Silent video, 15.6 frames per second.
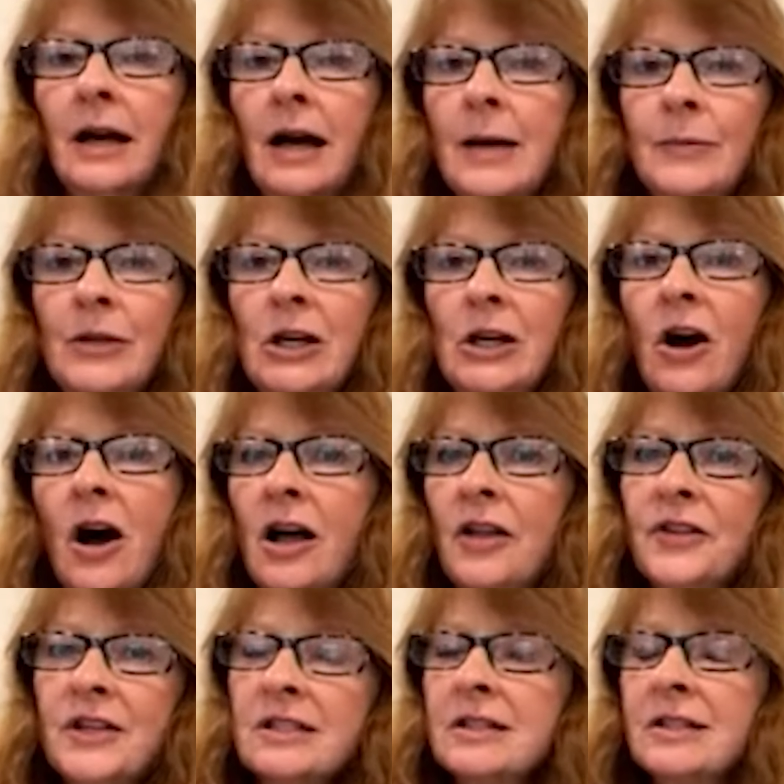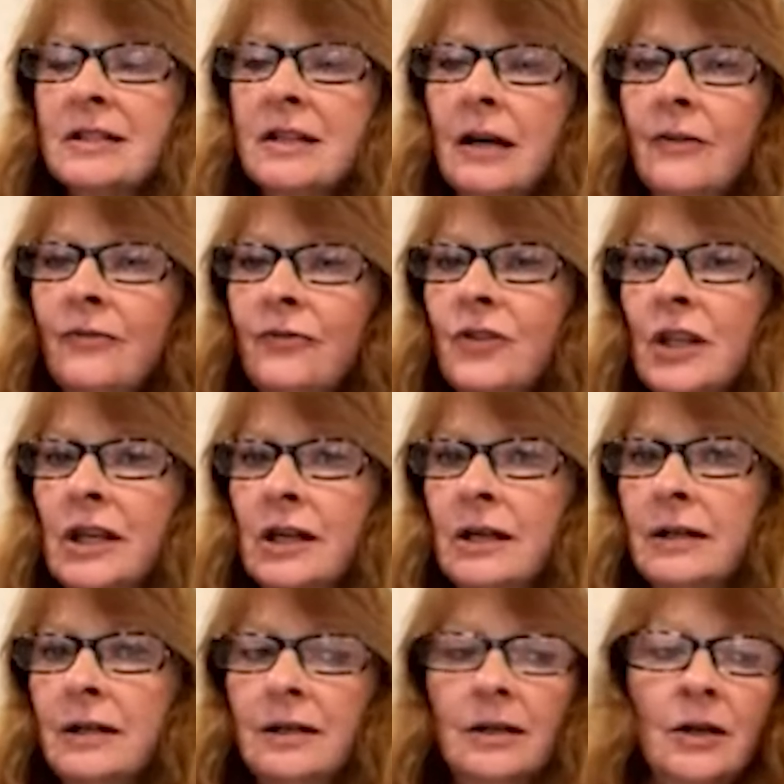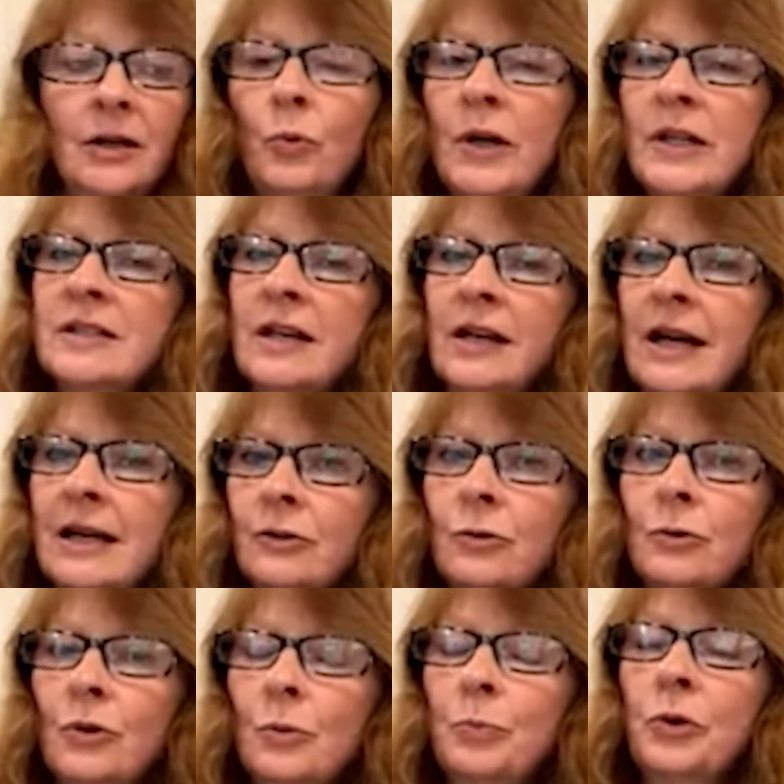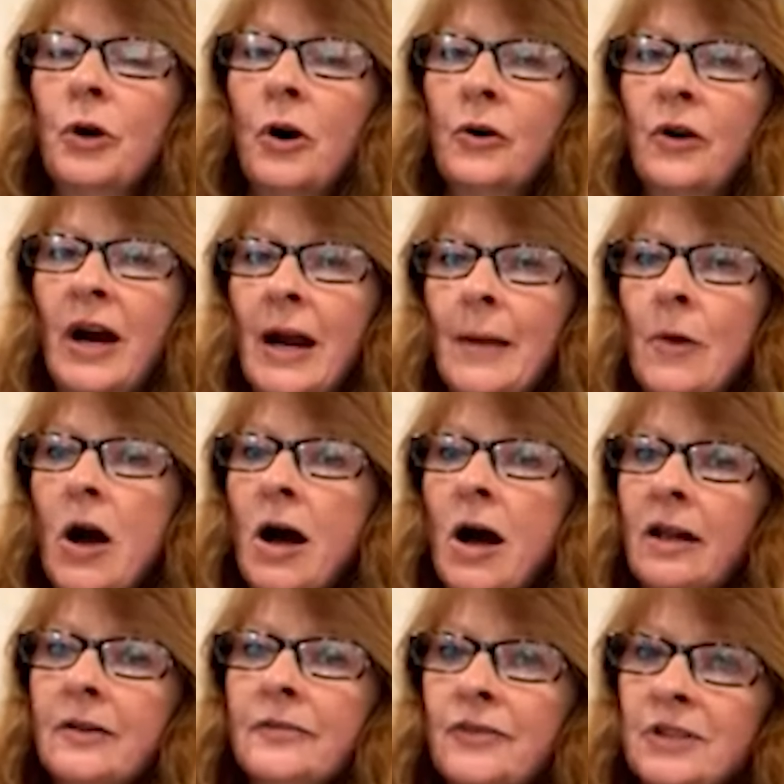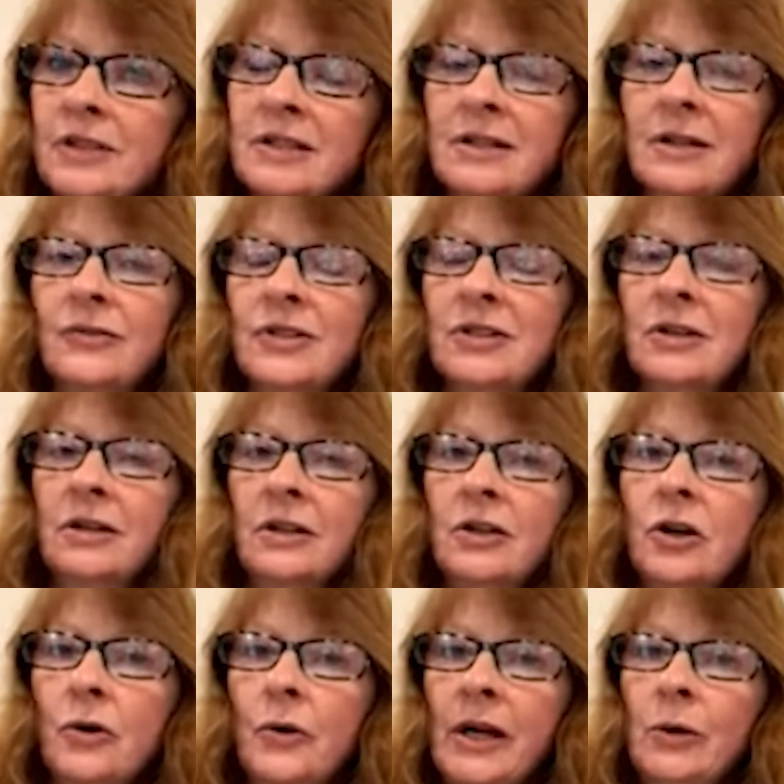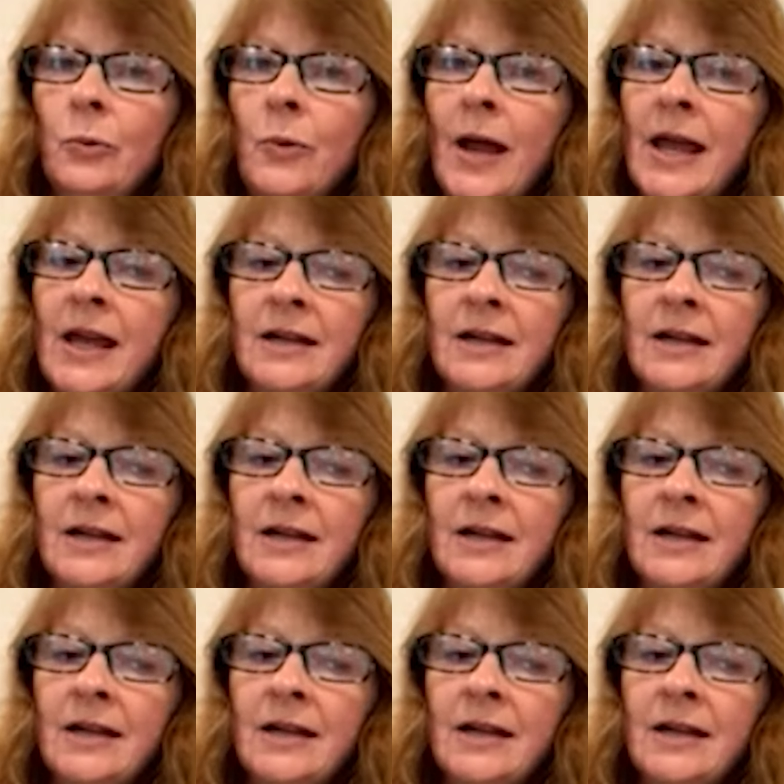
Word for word: I mean all this stuff that once I got through the program, all of this stuff started going away.